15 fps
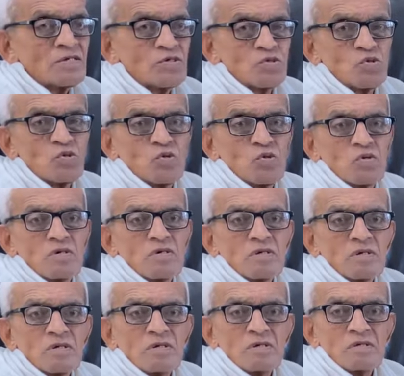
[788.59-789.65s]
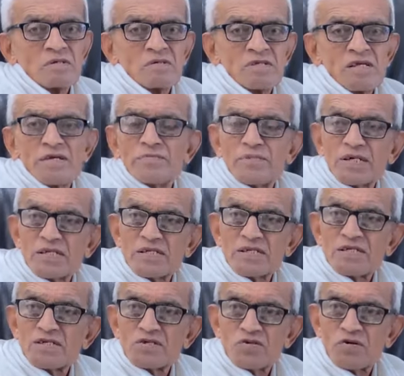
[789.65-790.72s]
So the
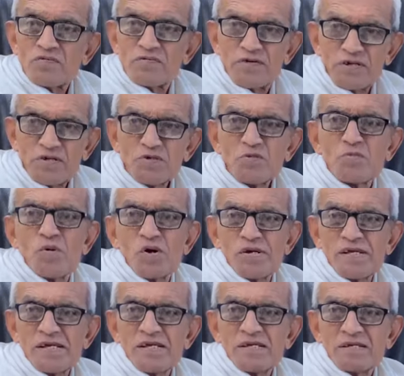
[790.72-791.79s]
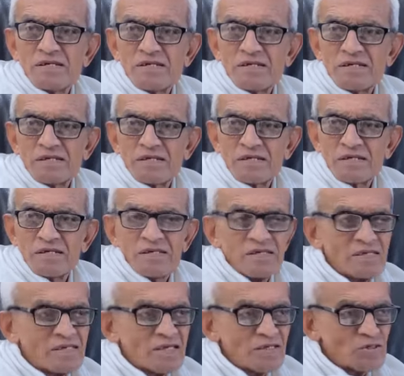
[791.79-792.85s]
emergence of new body
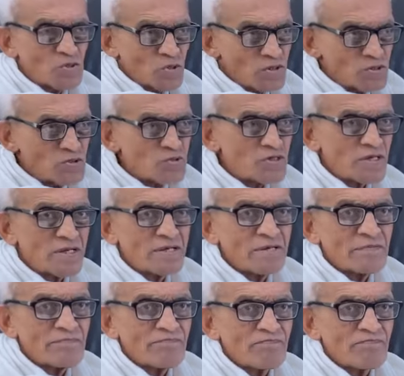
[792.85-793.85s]
is a solution